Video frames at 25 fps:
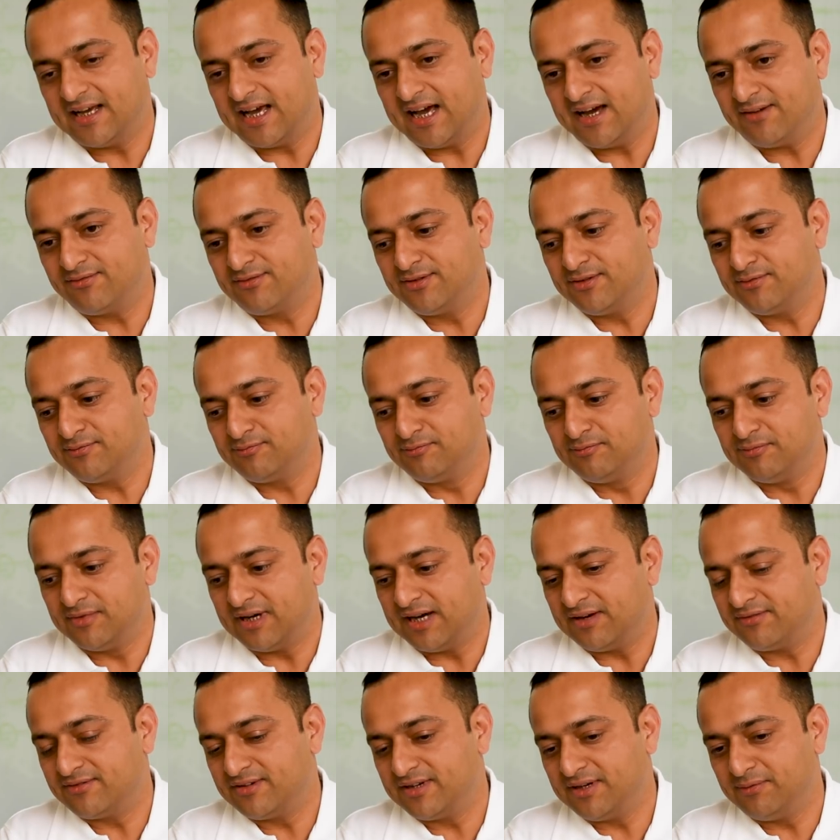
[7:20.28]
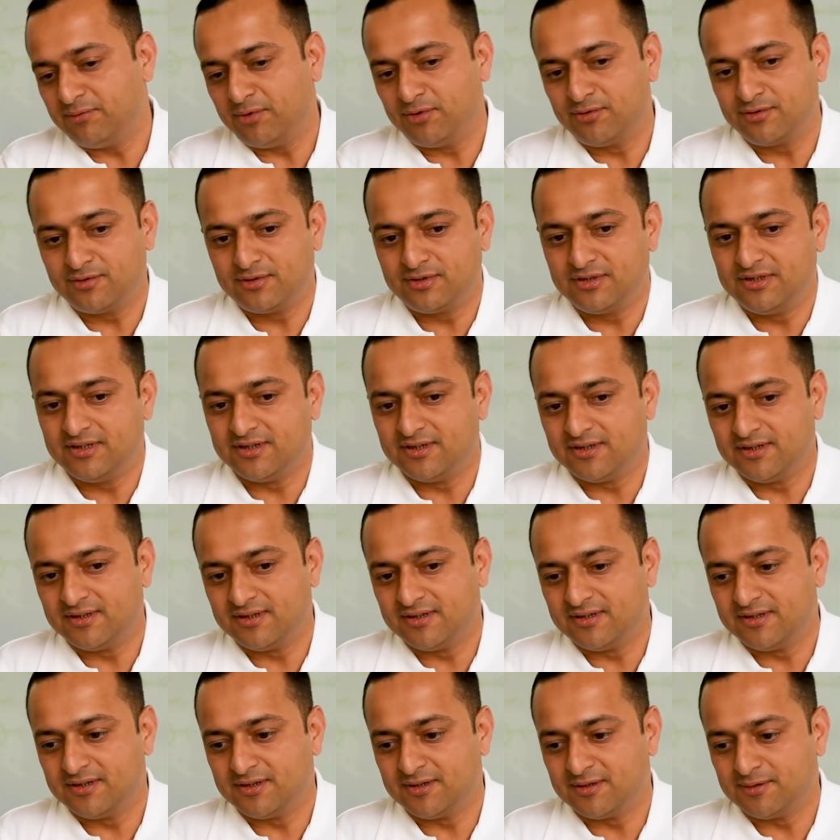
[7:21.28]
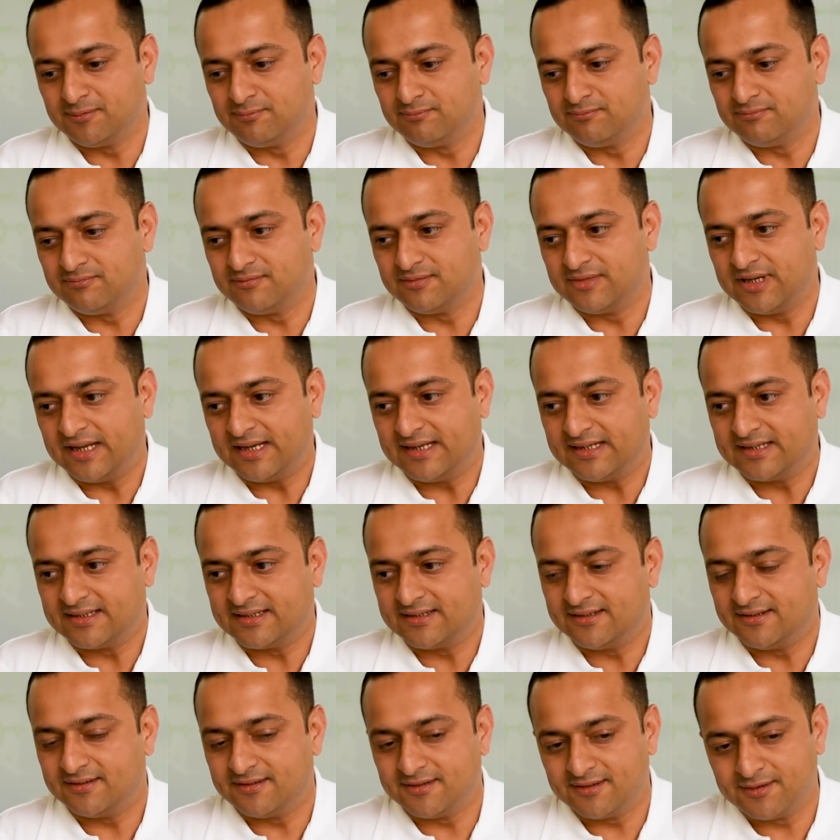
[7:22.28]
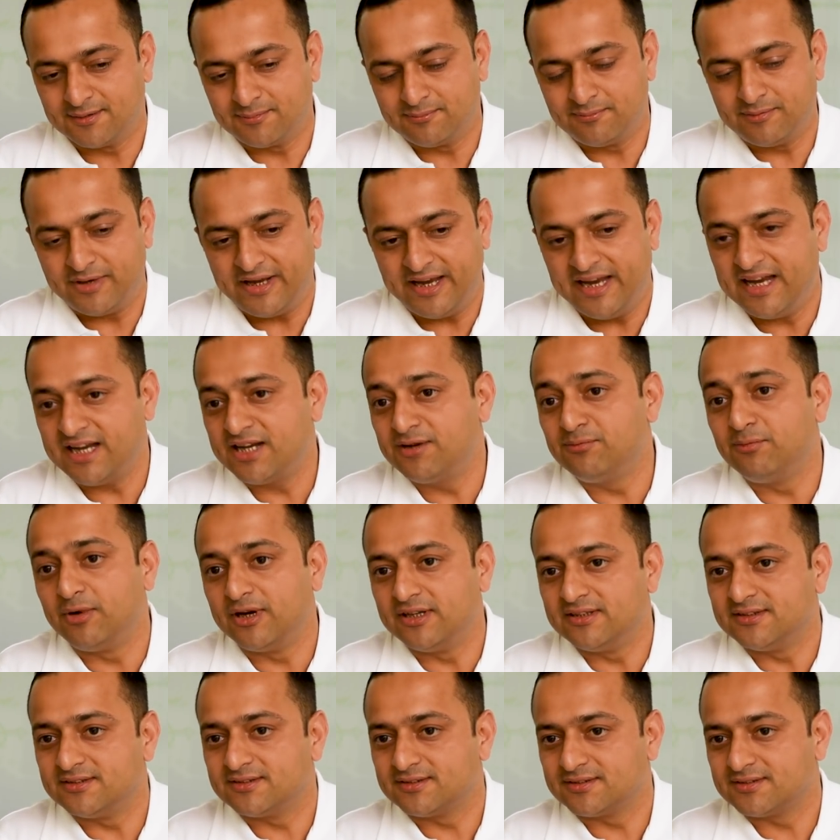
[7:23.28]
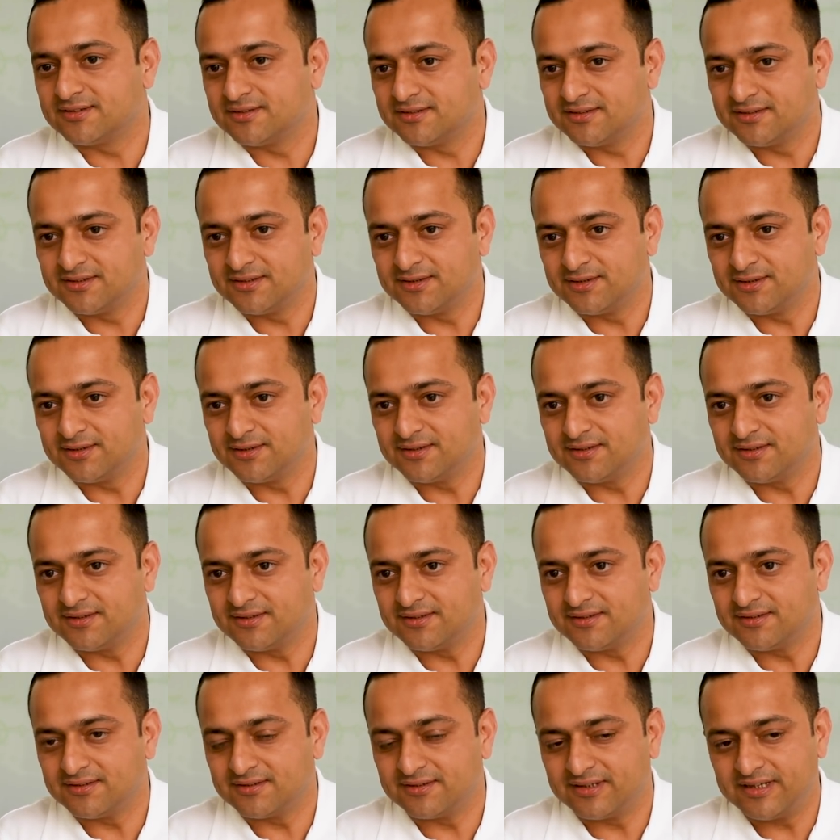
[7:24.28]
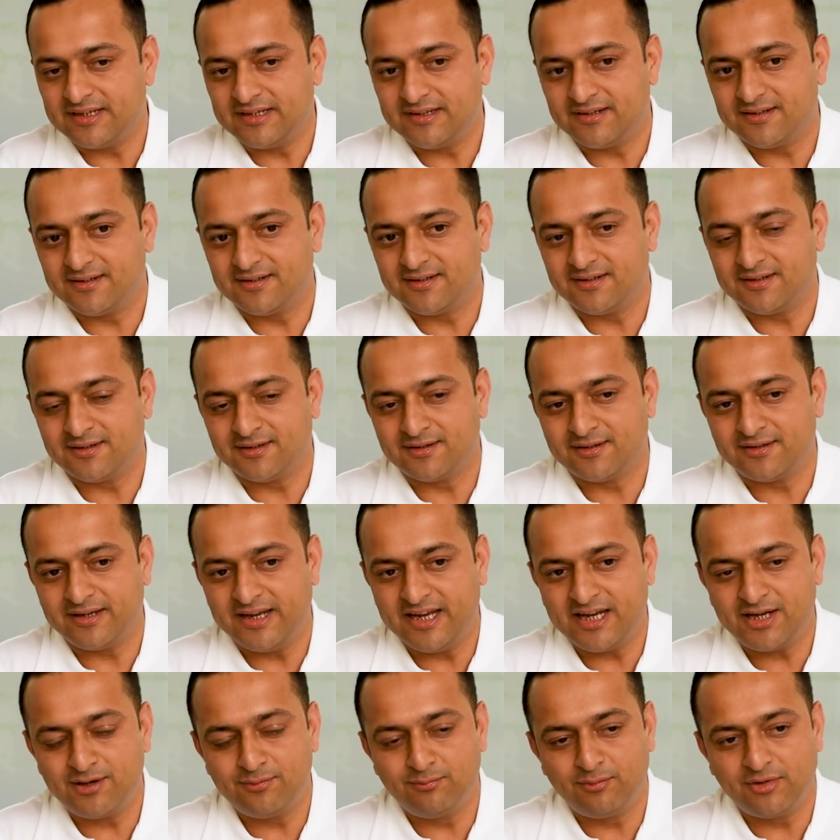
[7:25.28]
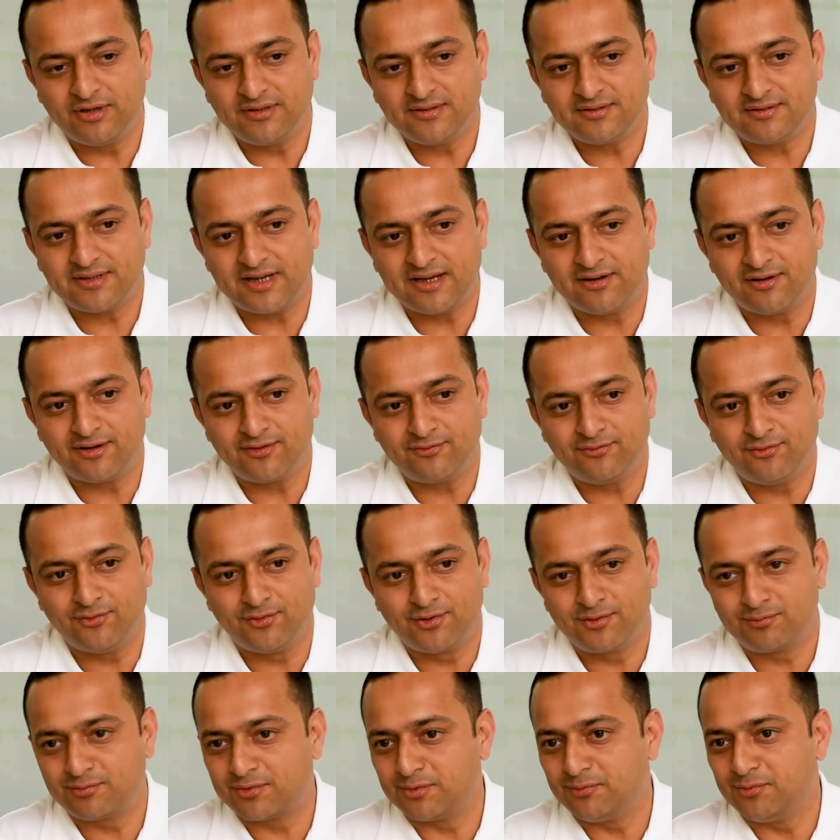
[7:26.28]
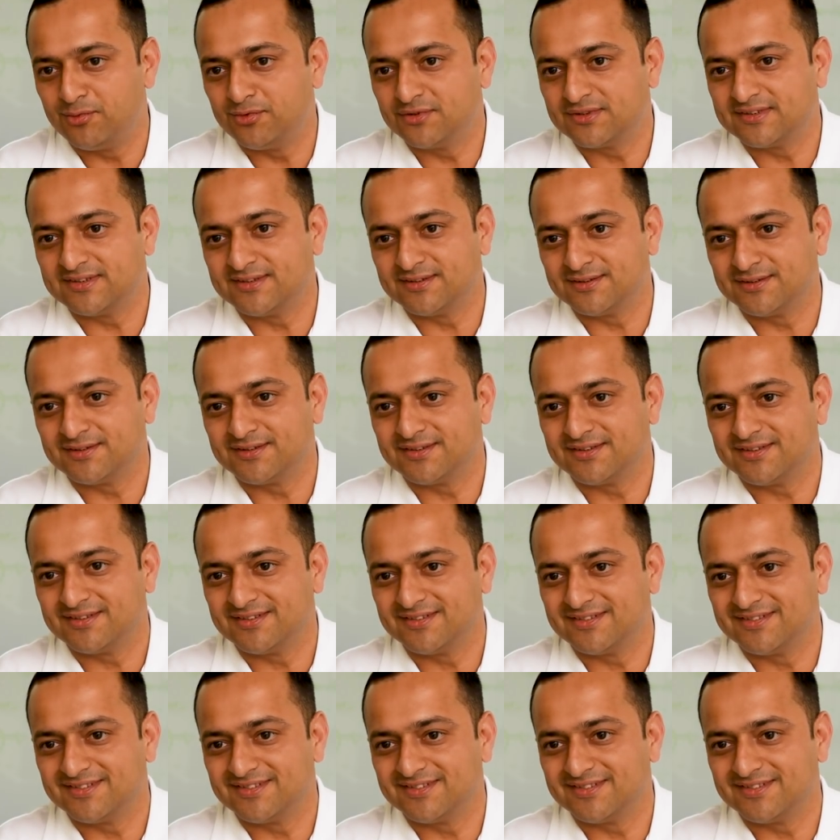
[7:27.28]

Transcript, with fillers: After after about uh, like uh, eight months, right? Uh, eight months, I got four promotions